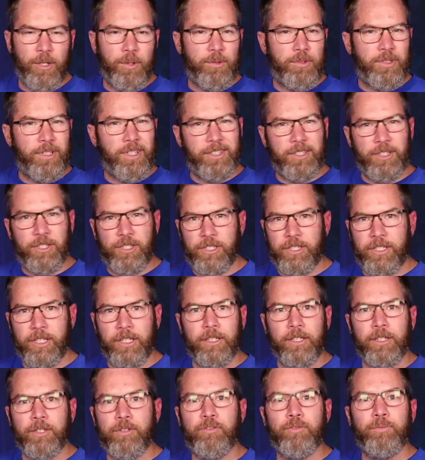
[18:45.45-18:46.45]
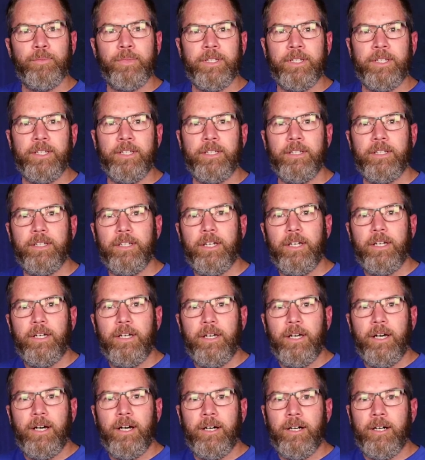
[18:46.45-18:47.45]
It was like a shell of me.
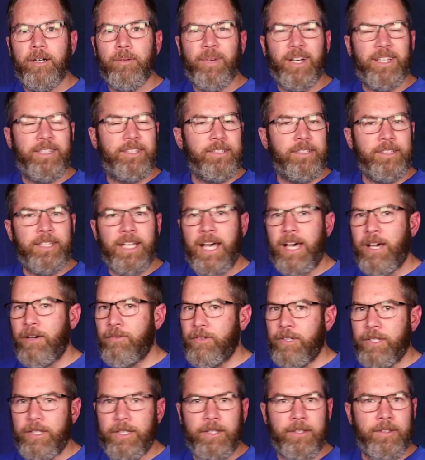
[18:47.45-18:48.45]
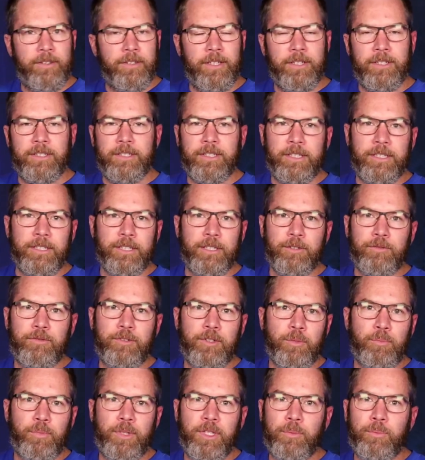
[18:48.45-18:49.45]
I didn't have anything to give
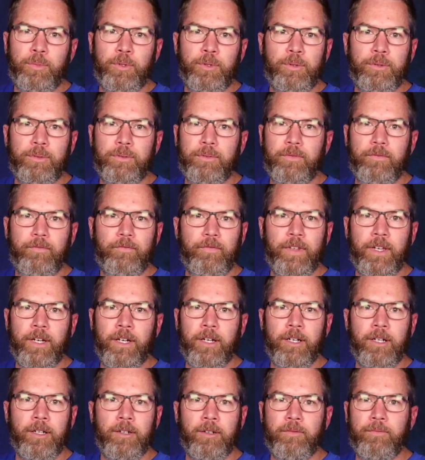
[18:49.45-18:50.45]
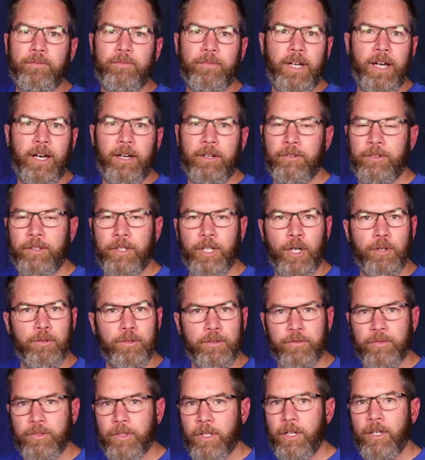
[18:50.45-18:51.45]
to people out of the
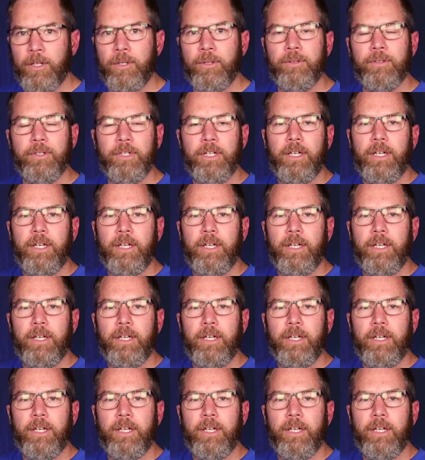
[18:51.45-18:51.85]
overflow.